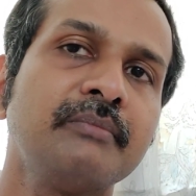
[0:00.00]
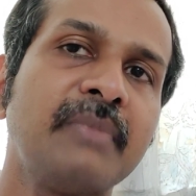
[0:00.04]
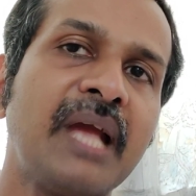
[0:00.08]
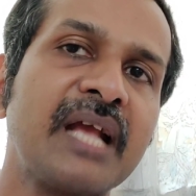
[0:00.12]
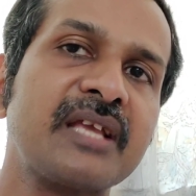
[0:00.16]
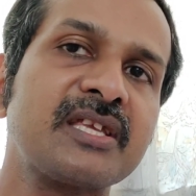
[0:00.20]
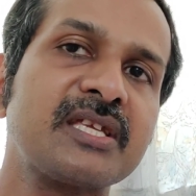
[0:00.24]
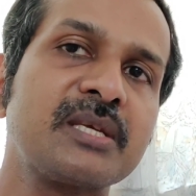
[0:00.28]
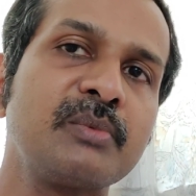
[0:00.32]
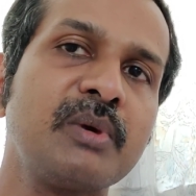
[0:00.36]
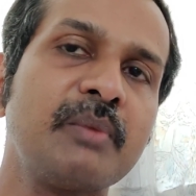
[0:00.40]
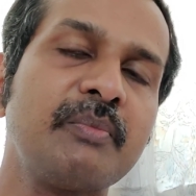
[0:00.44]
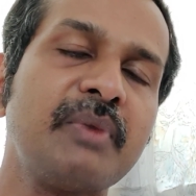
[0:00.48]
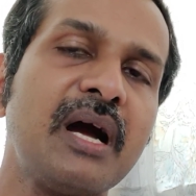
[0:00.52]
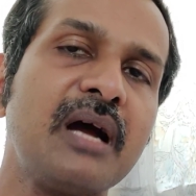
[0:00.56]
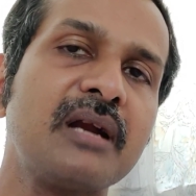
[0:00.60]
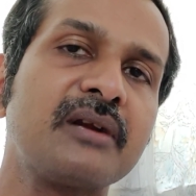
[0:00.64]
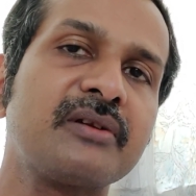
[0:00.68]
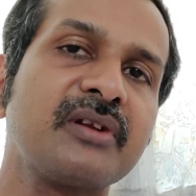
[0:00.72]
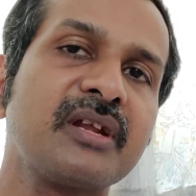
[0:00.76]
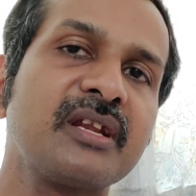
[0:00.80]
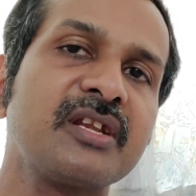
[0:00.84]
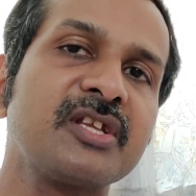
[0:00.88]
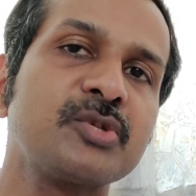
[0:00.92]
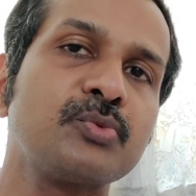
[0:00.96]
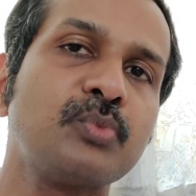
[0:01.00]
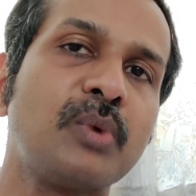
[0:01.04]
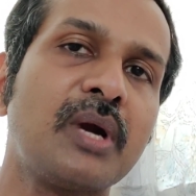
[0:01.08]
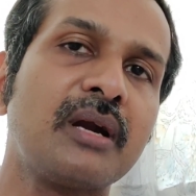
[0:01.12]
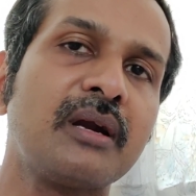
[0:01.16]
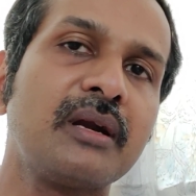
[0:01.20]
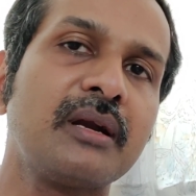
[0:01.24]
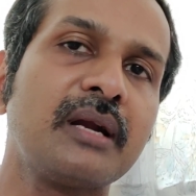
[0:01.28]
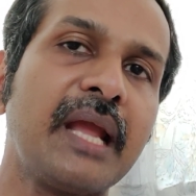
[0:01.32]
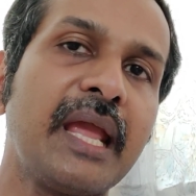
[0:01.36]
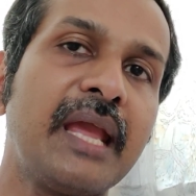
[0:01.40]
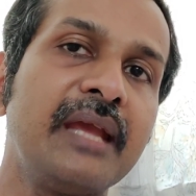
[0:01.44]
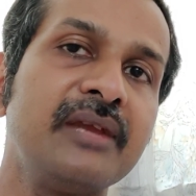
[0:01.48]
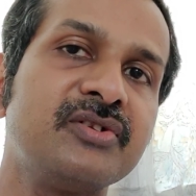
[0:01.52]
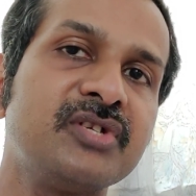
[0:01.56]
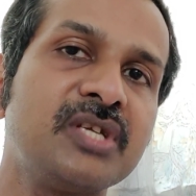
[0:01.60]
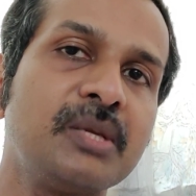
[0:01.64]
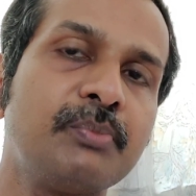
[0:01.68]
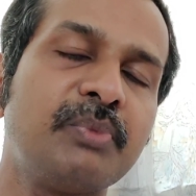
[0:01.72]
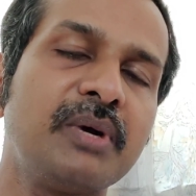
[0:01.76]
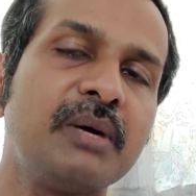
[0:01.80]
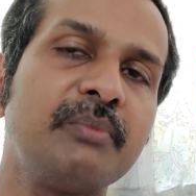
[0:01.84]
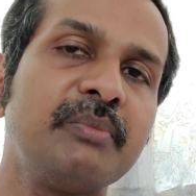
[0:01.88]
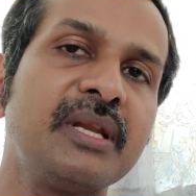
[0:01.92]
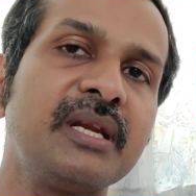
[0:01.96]
maximum heart rate is
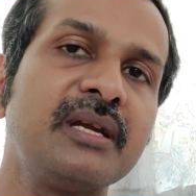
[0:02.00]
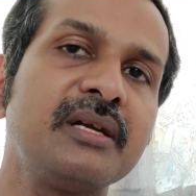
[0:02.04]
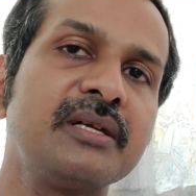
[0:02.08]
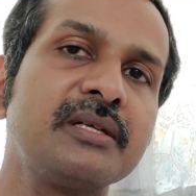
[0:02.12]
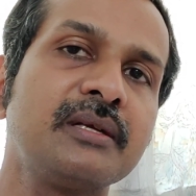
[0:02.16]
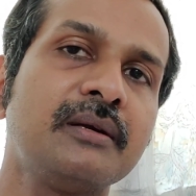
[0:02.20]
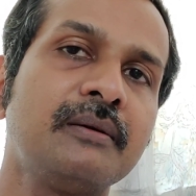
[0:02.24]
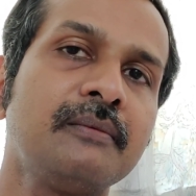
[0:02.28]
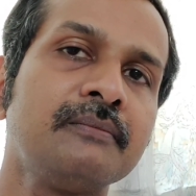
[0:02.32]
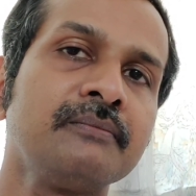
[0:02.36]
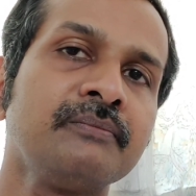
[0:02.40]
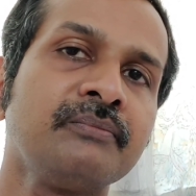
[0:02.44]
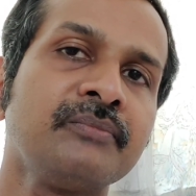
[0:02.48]
180 per minute.